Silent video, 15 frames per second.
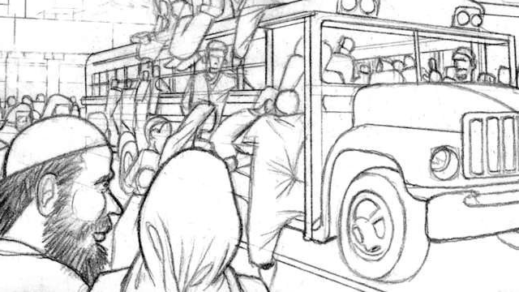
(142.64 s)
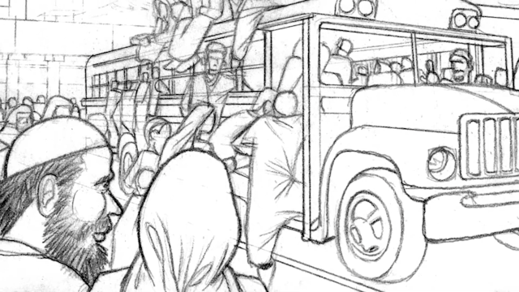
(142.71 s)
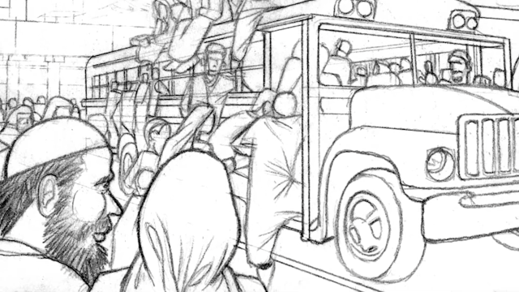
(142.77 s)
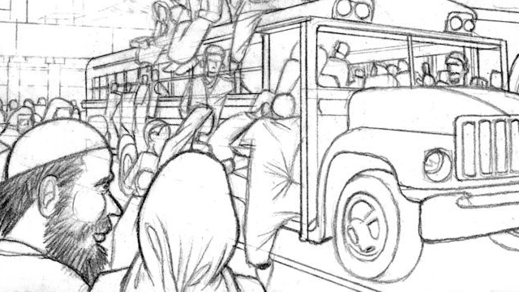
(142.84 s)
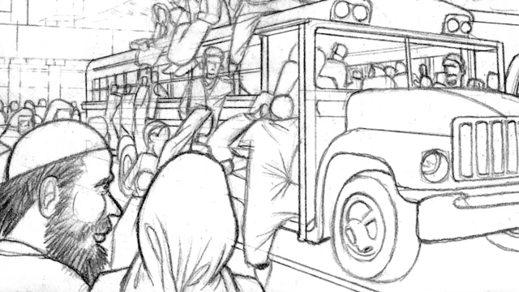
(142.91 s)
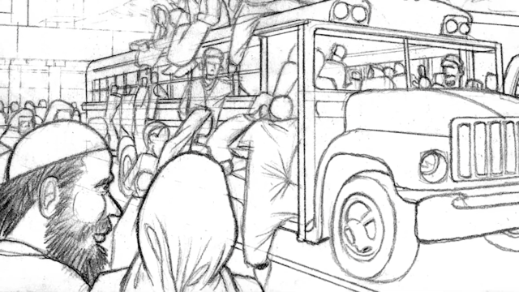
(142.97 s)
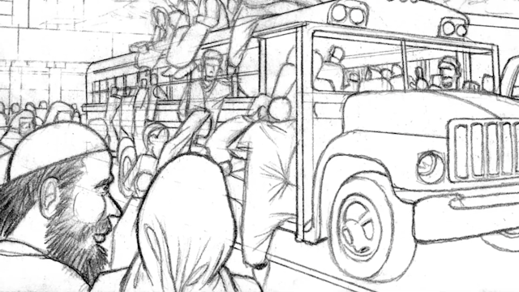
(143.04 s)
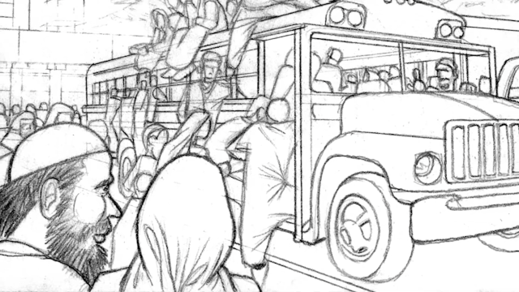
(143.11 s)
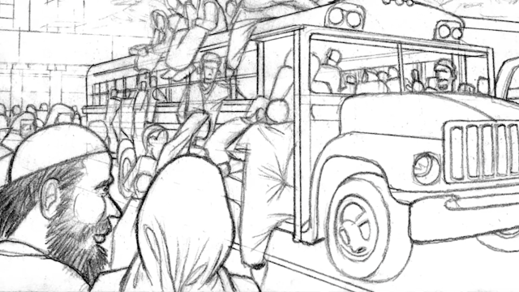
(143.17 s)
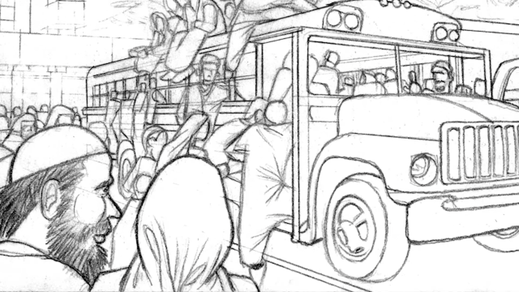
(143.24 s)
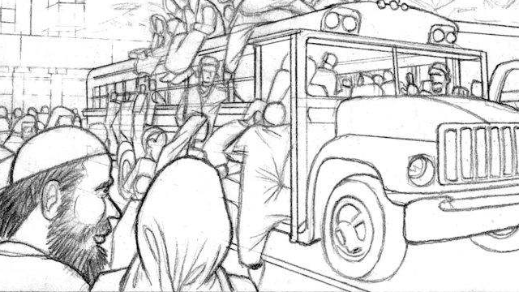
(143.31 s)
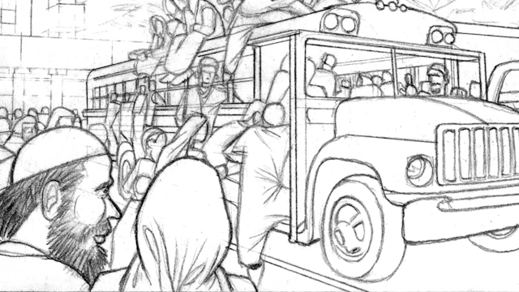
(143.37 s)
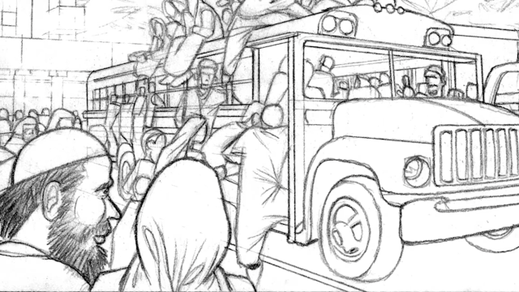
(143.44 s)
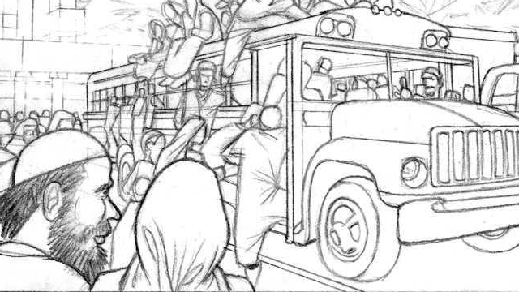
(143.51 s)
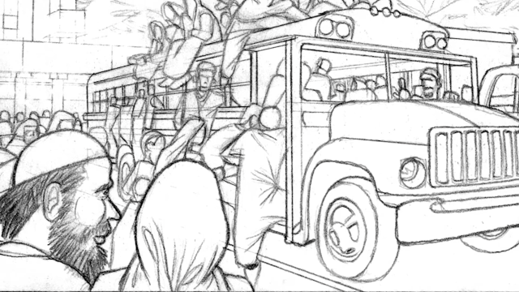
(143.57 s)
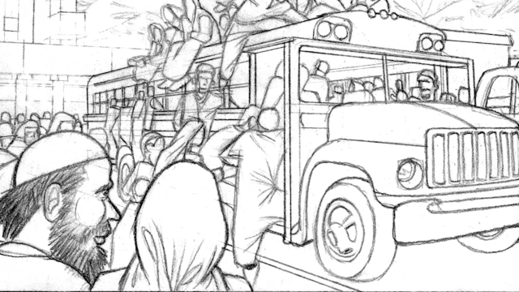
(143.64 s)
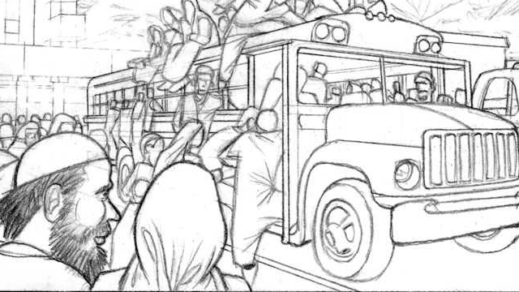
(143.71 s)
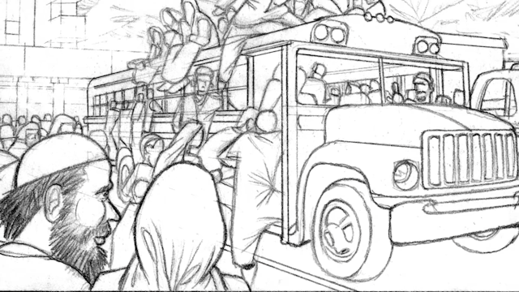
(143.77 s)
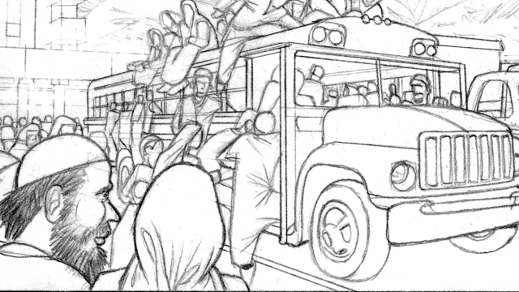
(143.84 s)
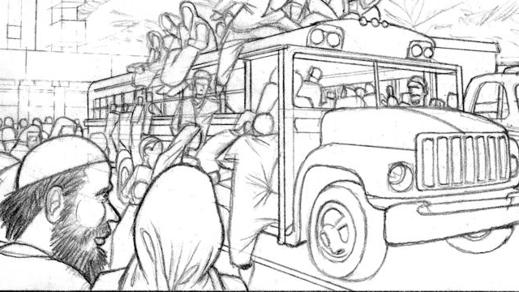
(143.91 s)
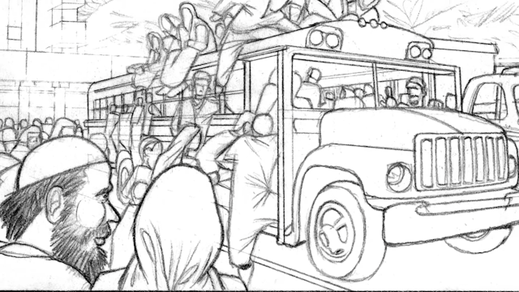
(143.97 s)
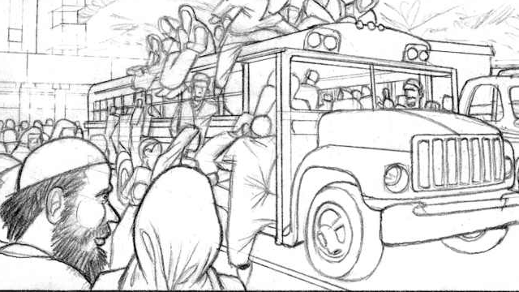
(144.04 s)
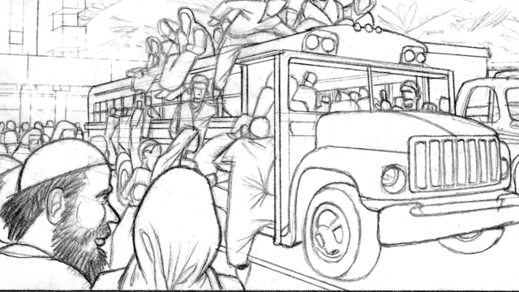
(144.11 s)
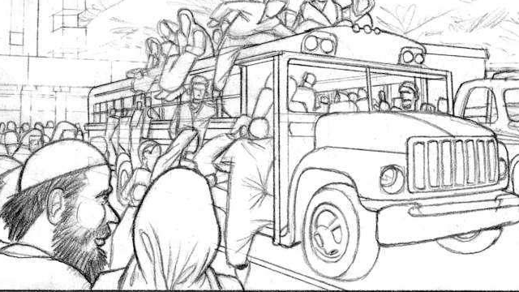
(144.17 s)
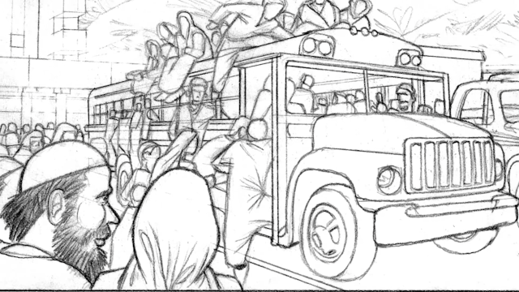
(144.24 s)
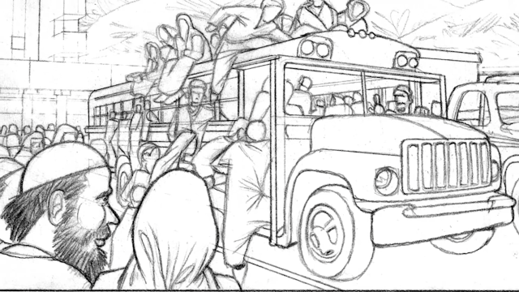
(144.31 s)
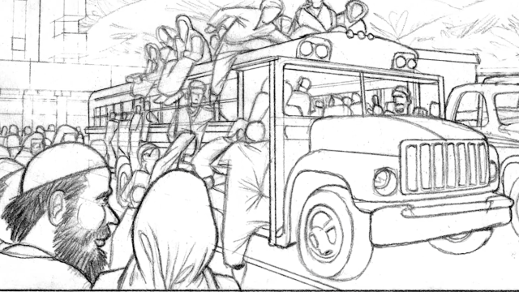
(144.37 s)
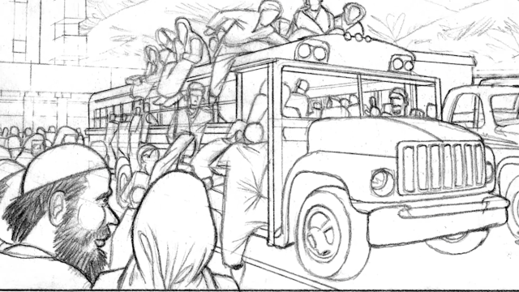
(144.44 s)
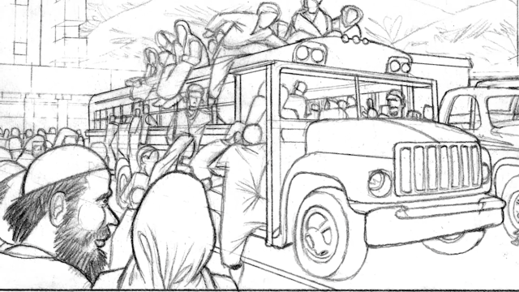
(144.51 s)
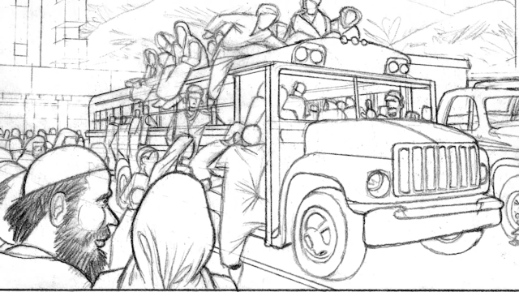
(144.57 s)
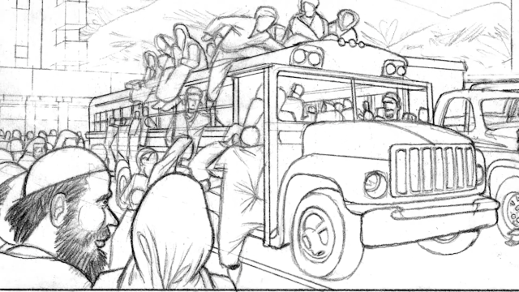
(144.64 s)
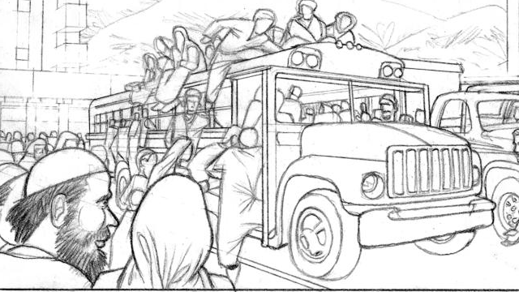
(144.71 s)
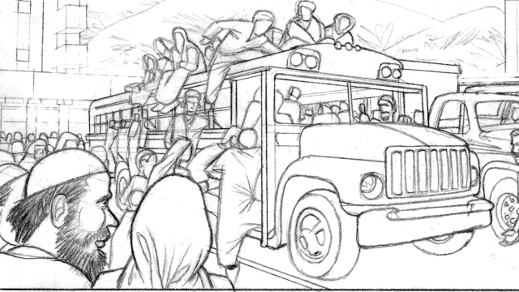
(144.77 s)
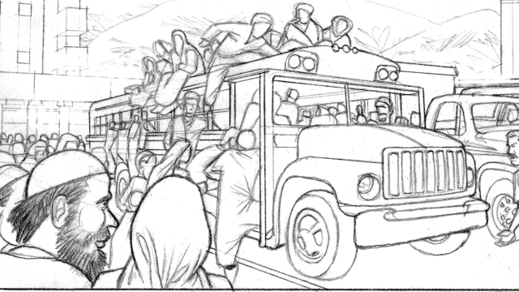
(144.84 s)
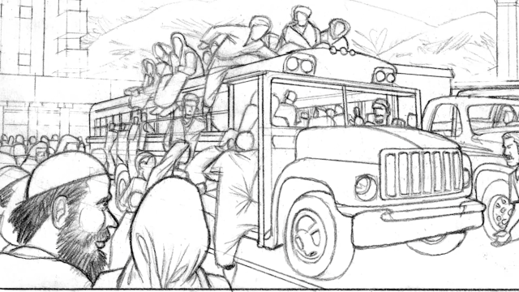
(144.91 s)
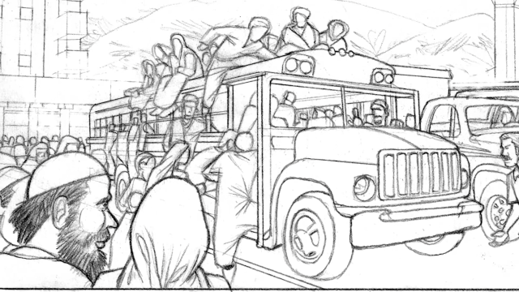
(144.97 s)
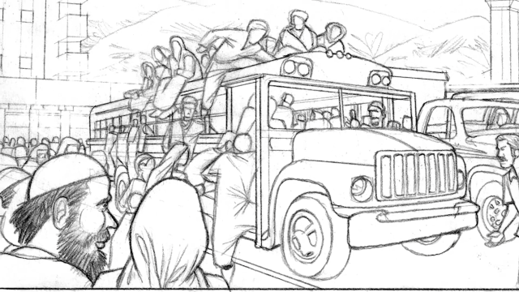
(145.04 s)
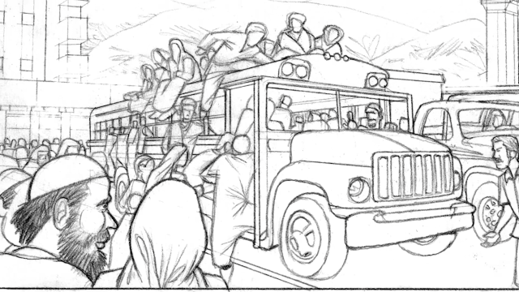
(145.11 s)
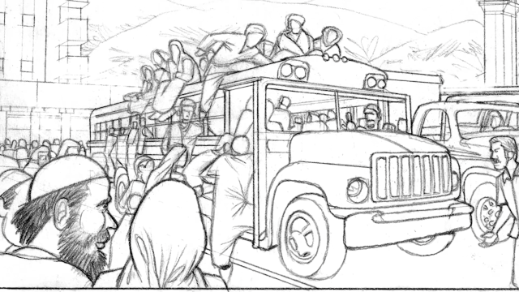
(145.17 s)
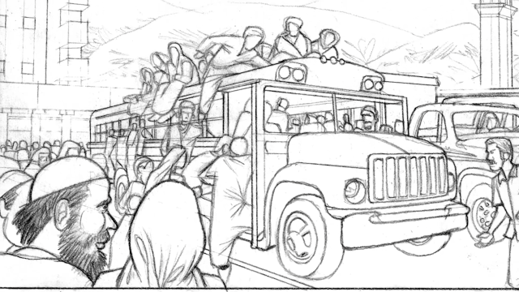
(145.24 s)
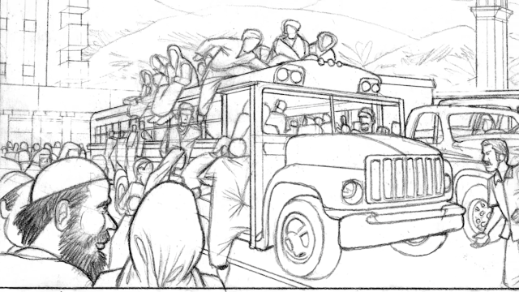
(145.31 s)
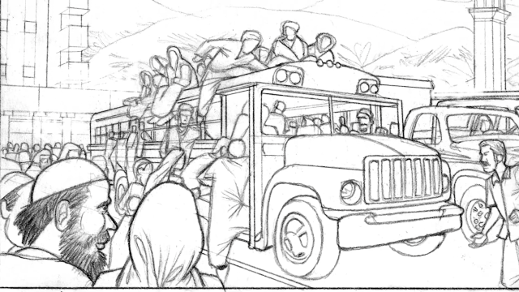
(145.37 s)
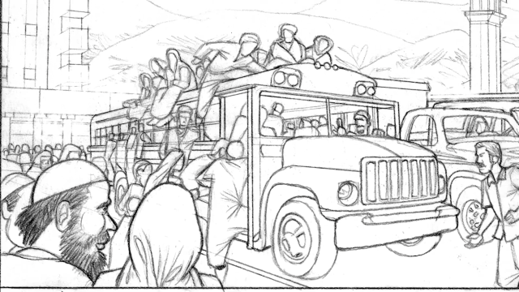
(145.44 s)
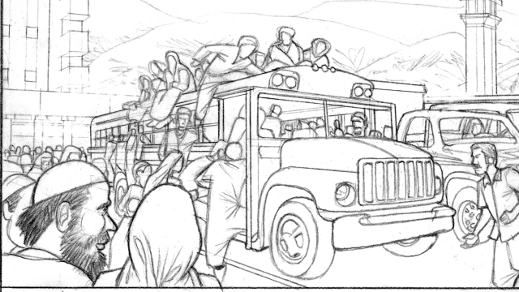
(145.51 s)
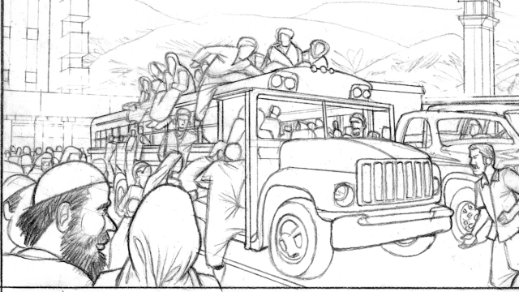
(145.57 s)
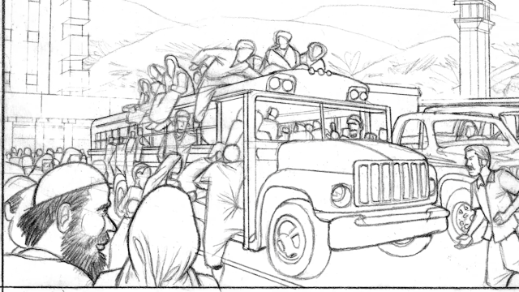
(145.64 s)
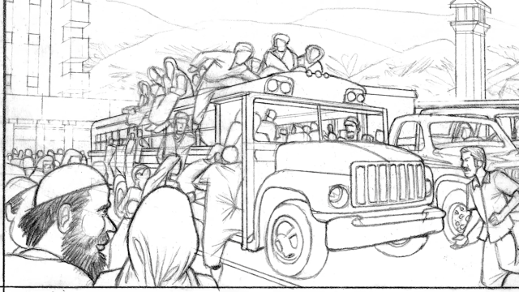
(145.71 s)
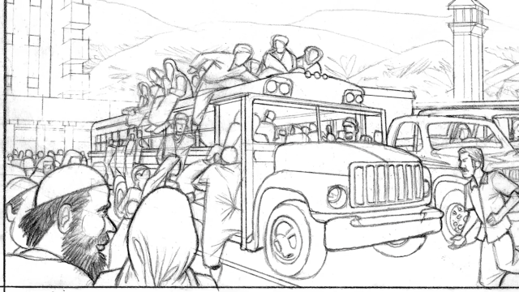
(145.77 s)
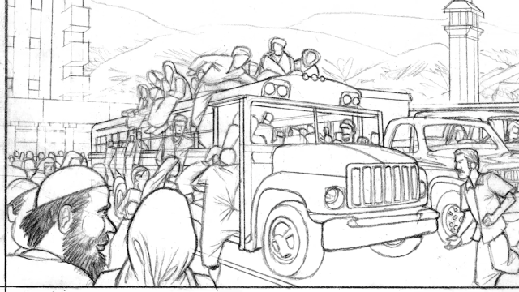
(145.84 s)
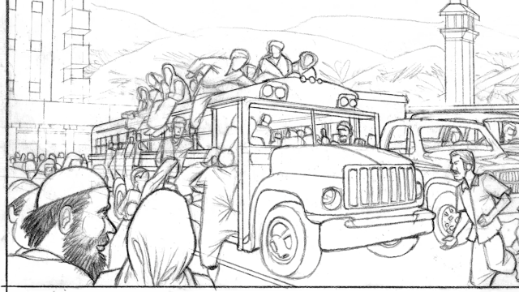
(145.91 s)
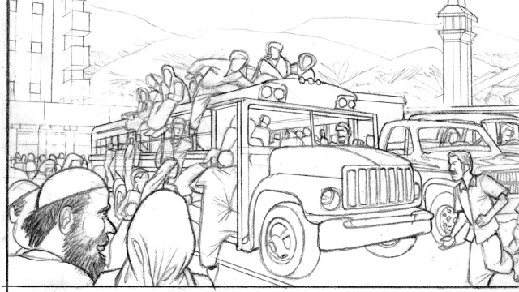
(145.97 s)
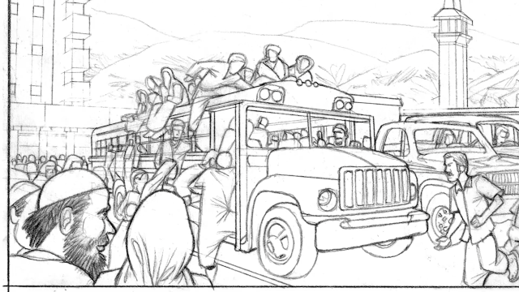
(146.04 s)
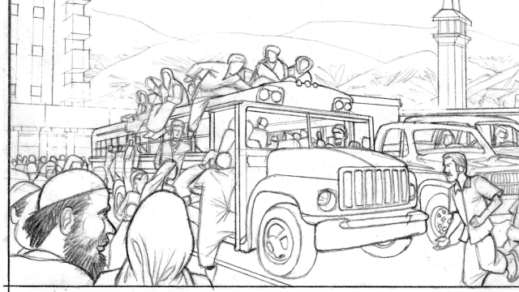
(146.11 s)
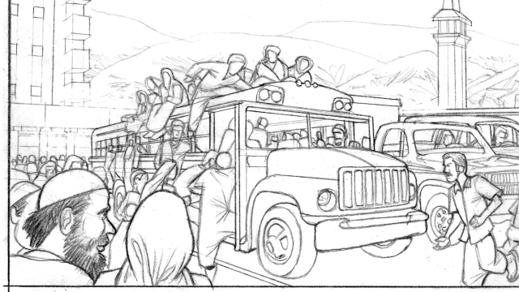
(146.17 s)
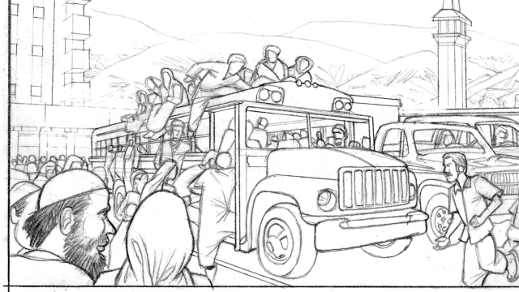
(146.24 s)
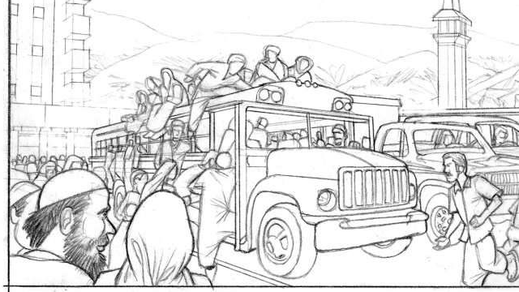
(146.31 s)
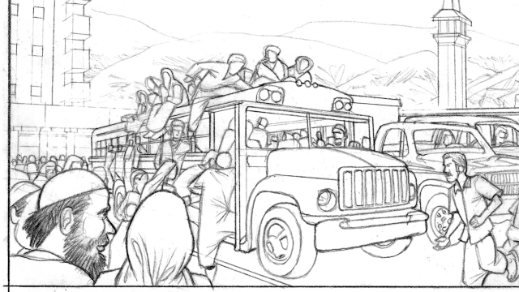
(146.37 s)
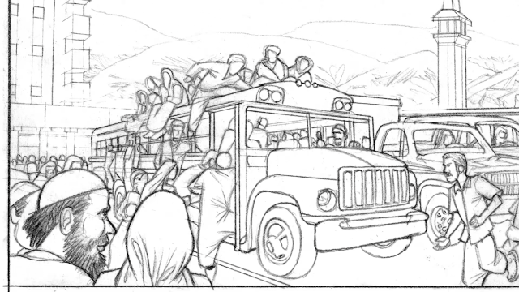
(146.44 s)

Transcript: Nobody's mouth can be seen.